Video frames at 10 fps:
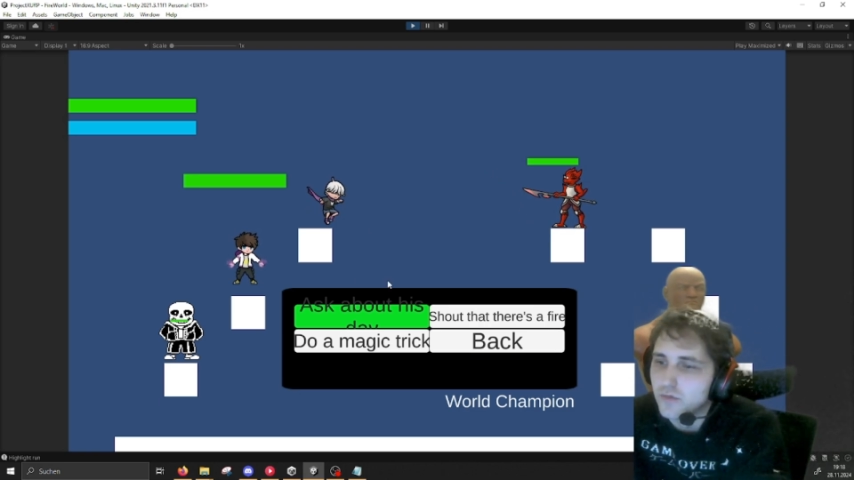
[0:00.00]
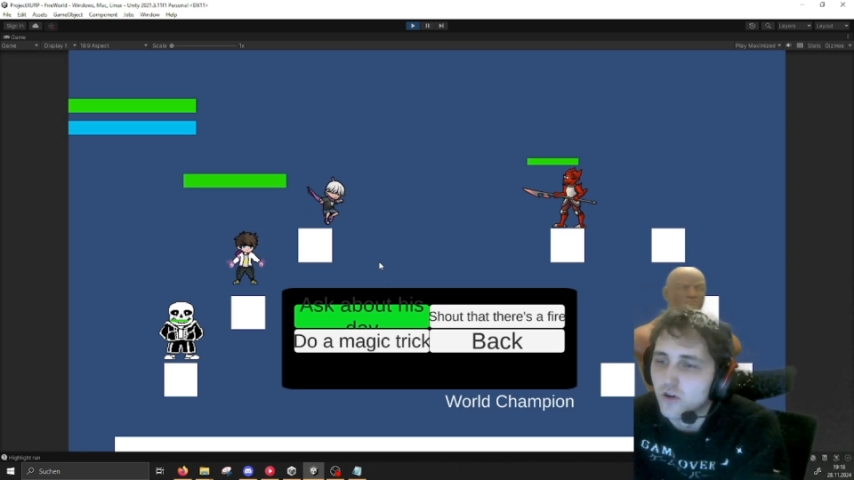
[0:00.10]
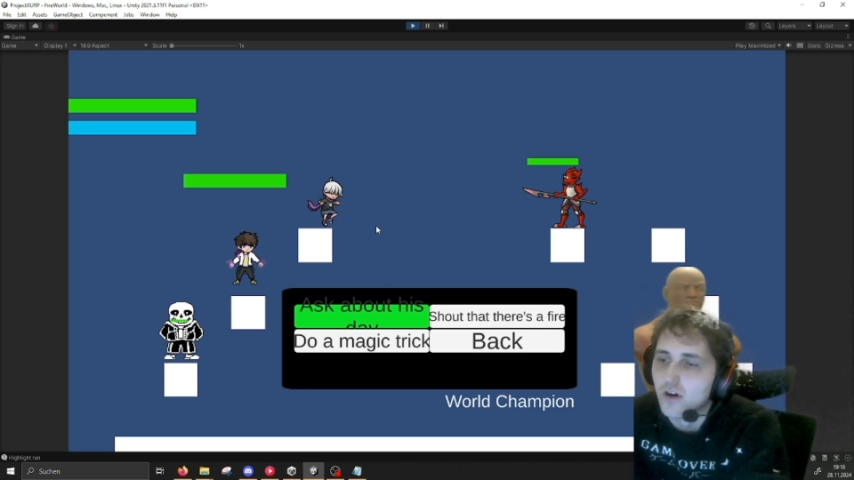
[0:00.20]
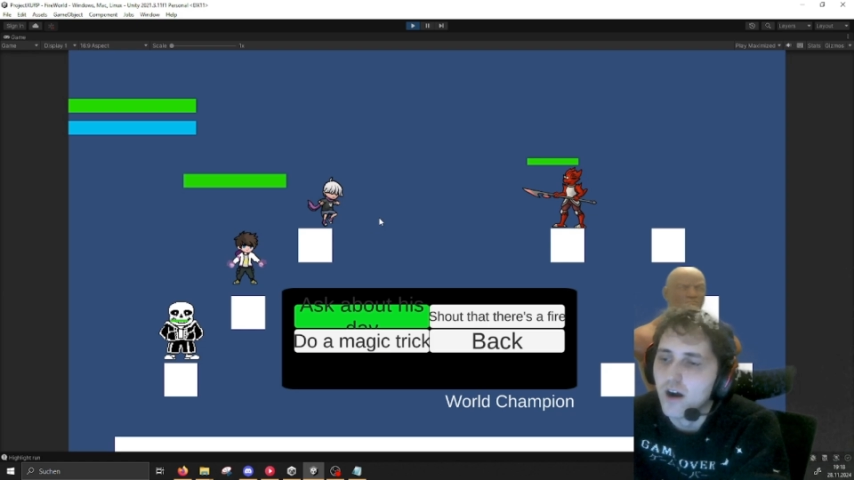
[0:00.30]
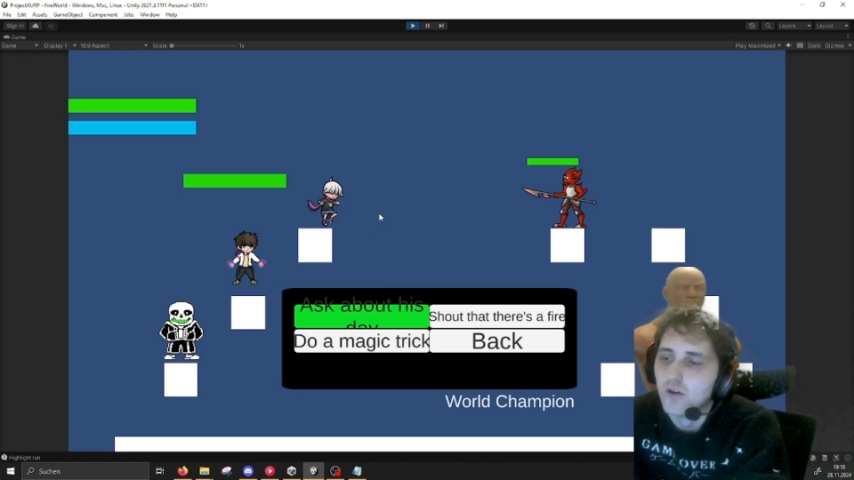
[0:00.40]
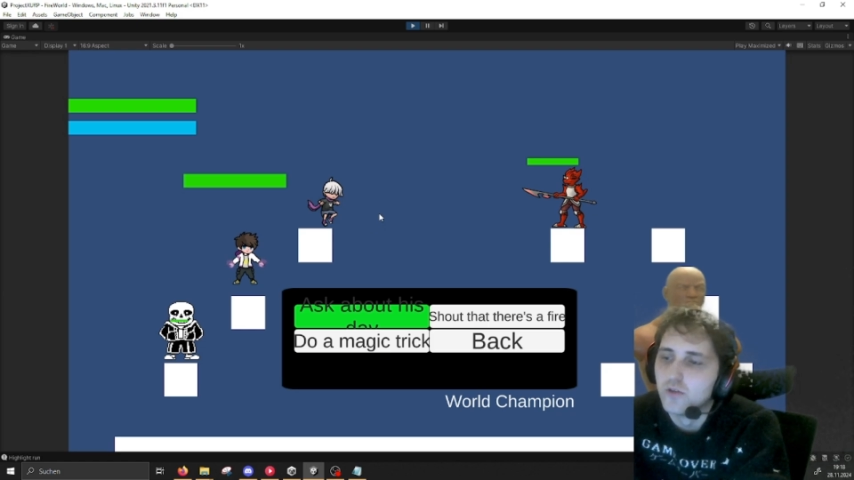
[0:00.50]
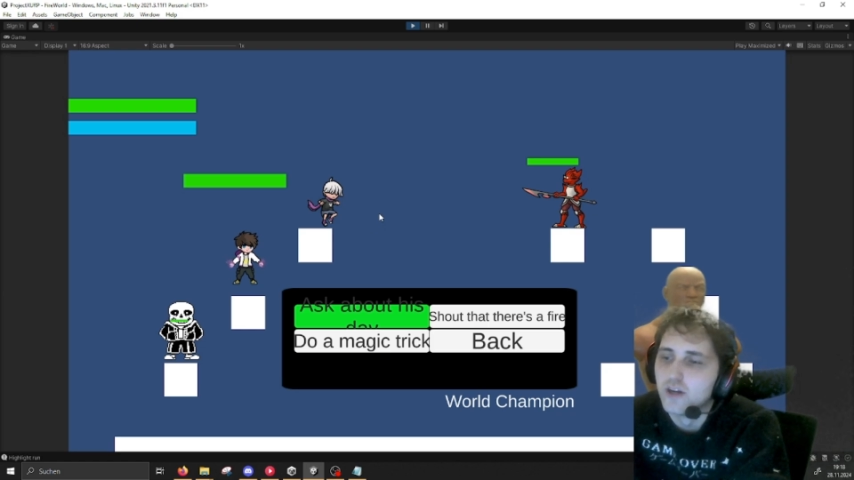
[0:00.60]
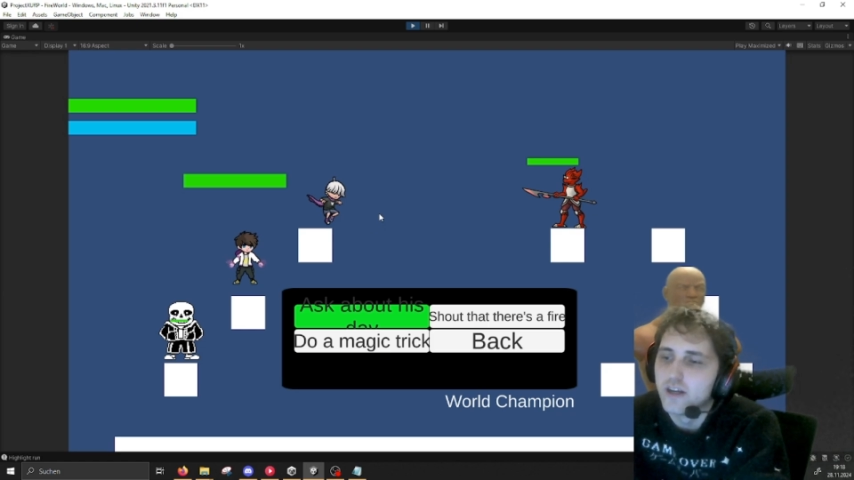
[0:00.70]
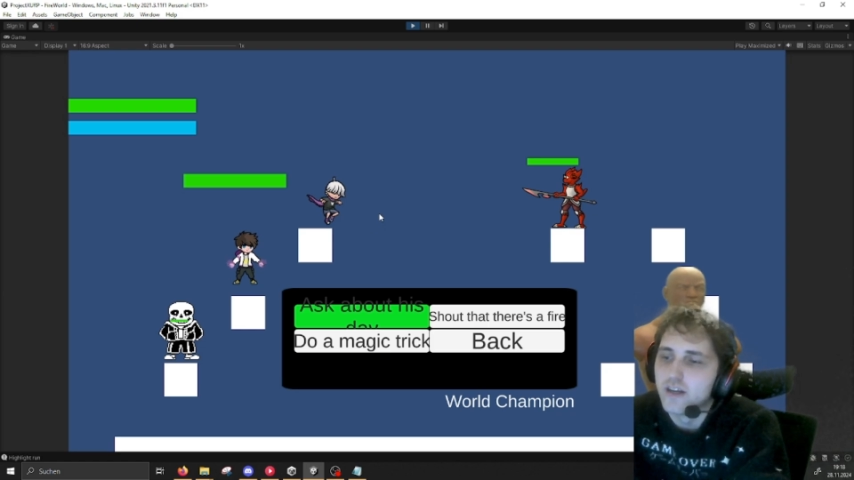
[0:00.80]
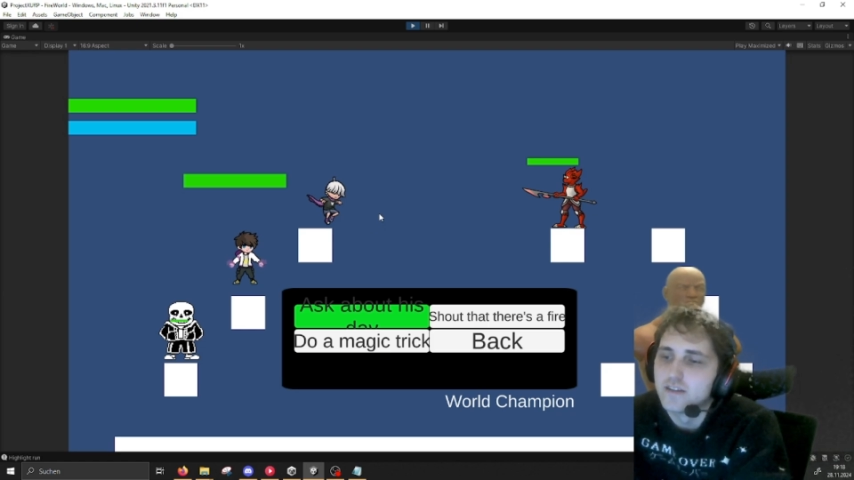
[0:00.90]
or how do
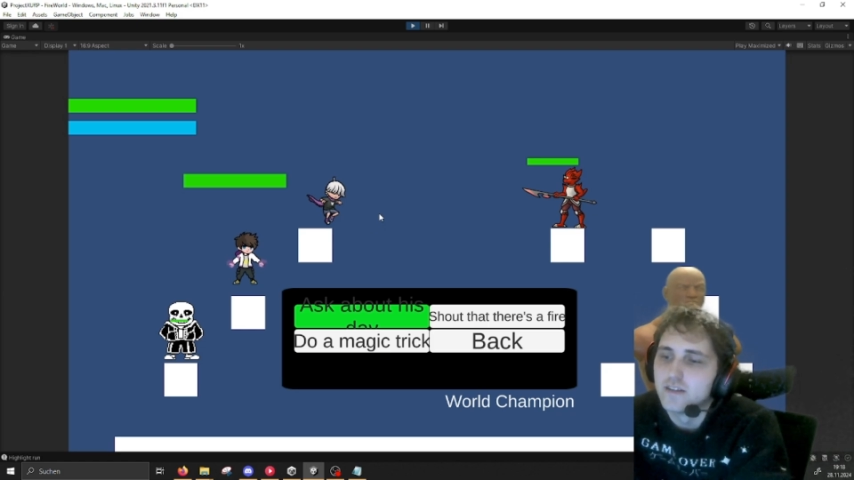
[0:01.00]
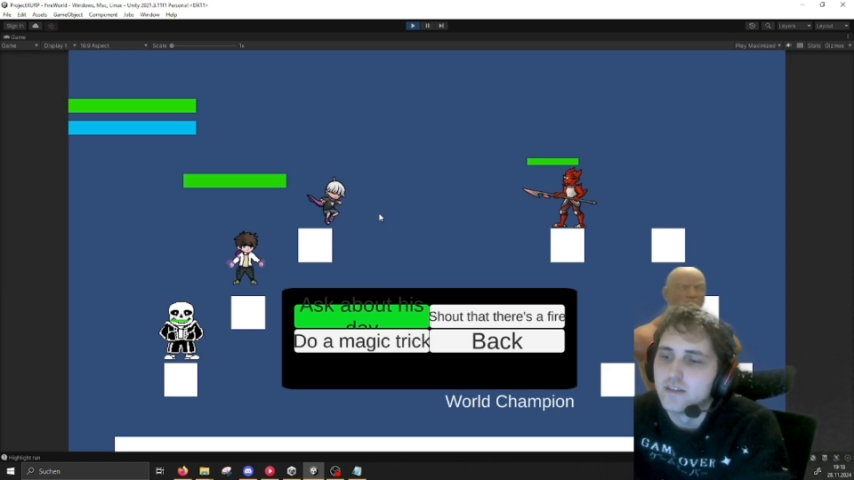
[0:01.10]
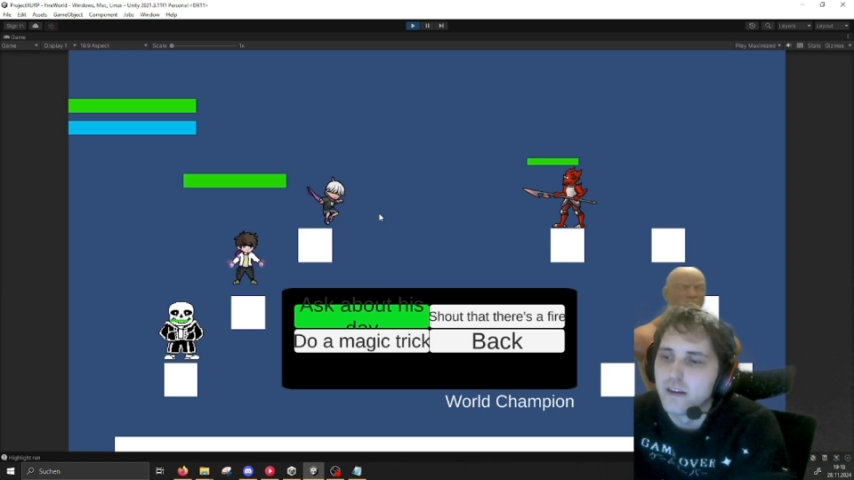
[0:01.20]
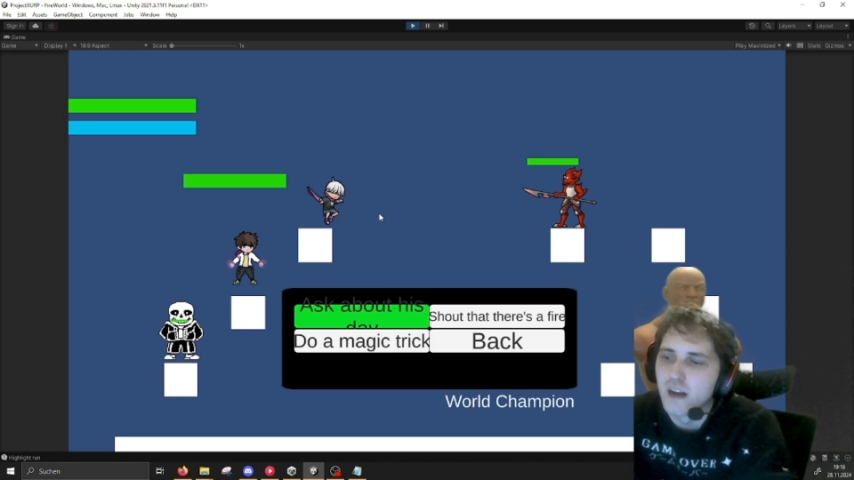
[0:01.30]
I get his like